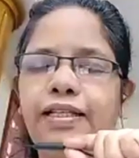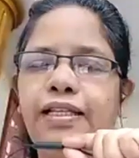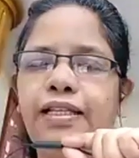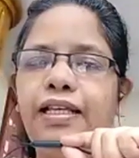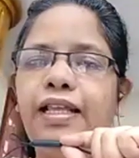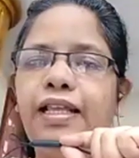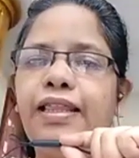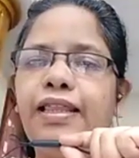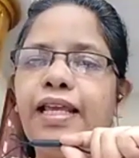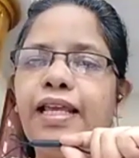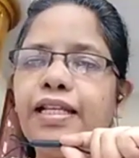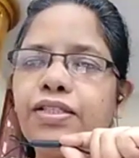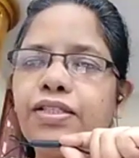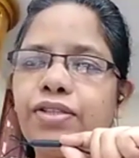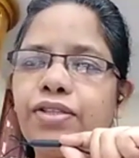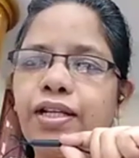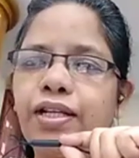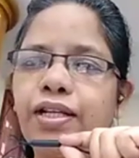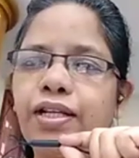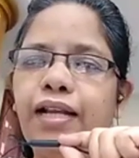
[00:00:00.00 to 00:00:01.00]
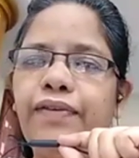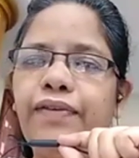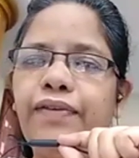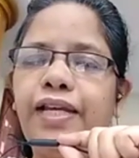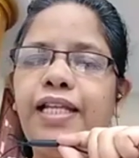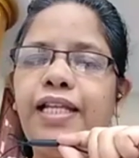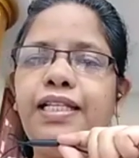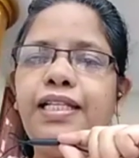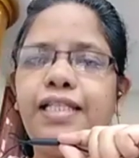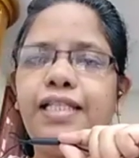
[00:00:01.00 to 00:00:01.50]
There is
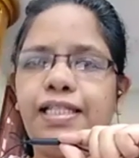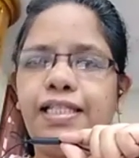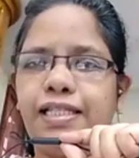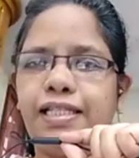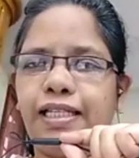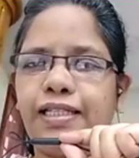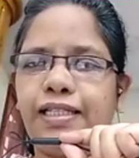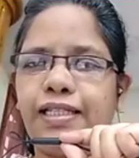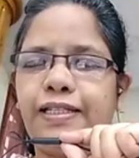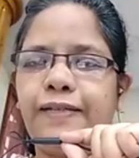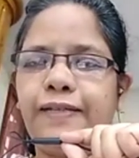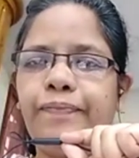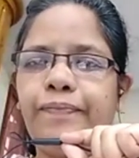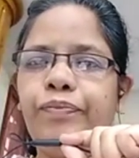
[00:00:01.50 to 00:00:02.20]
Tirunelveli district,